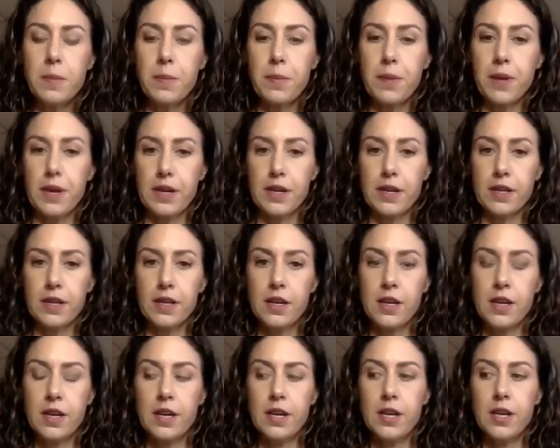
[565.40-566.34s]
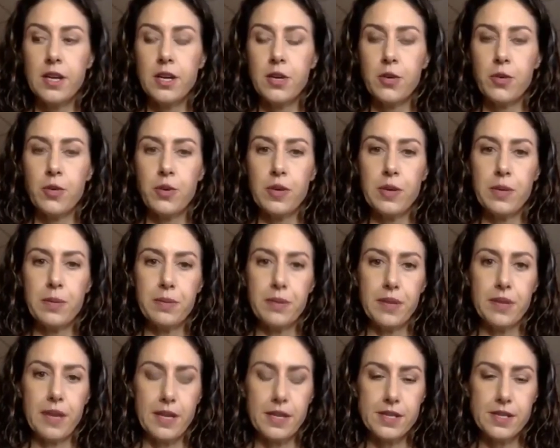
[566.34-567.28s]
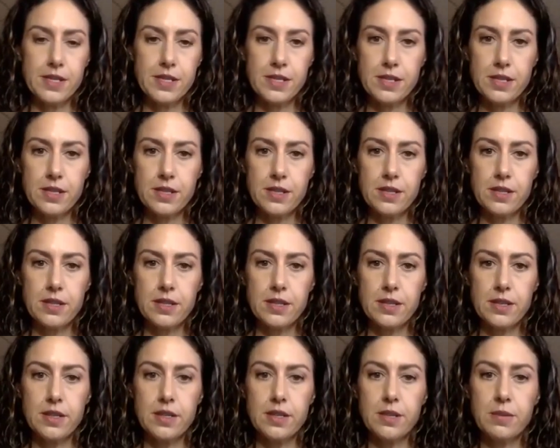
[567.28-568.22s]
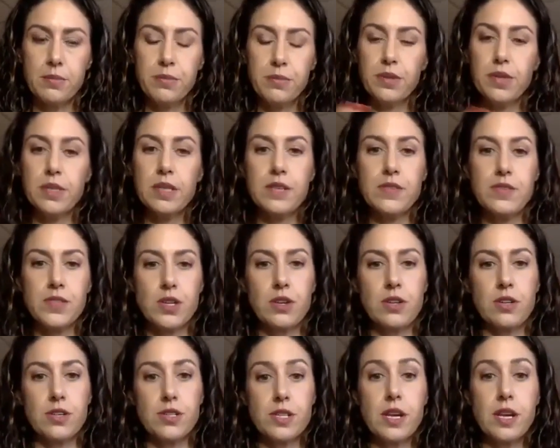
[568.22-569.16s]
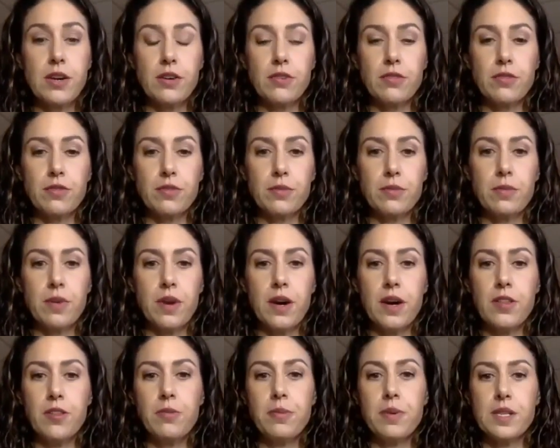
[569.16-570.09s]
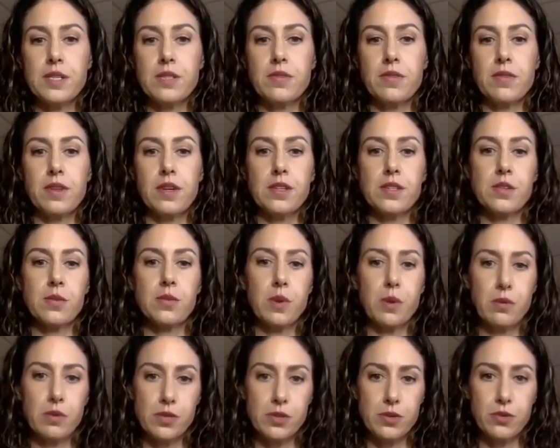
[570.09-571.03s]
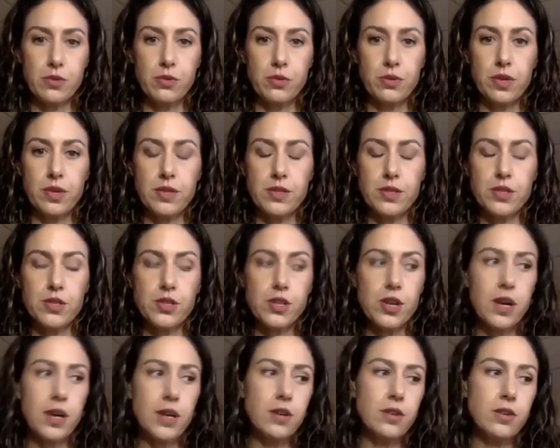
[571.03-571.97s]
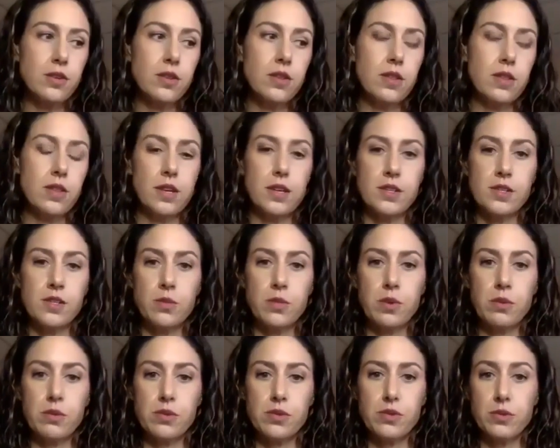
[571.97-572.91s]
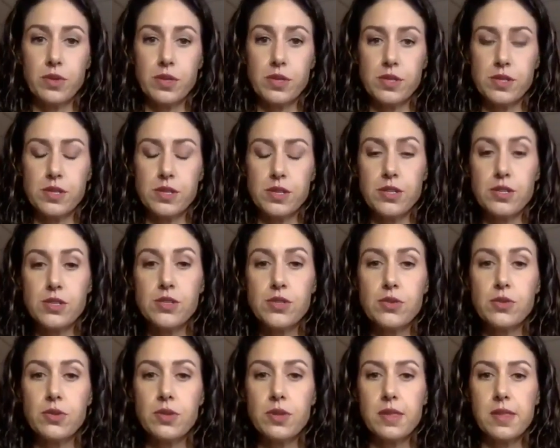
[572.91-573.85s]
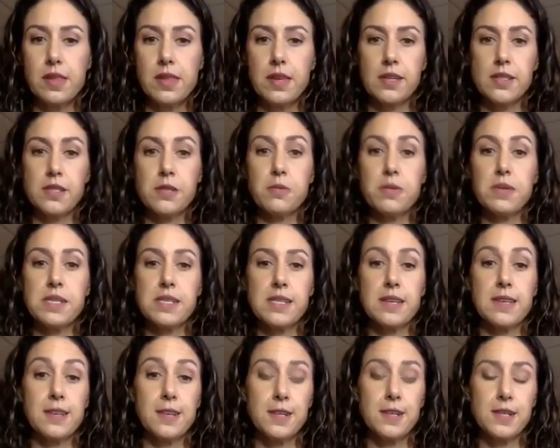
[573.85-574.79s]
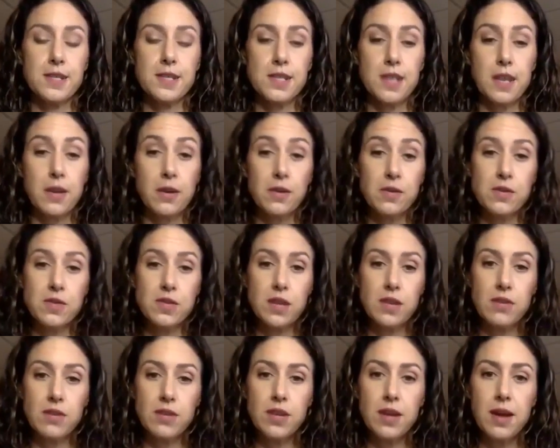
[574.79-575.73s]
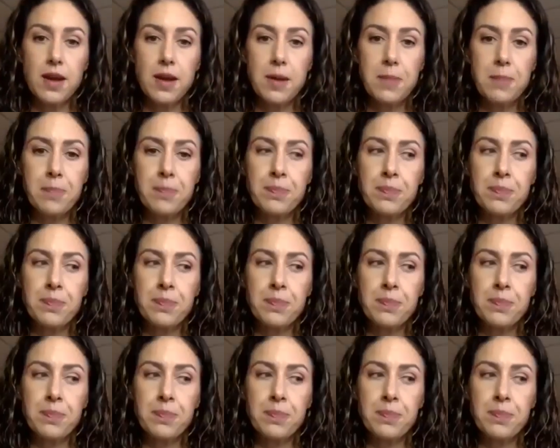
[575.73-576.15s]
But we place beliefs on ourselves either because of things that we were told as a child, things that we were told as an adult, things that we tell ourselves every day,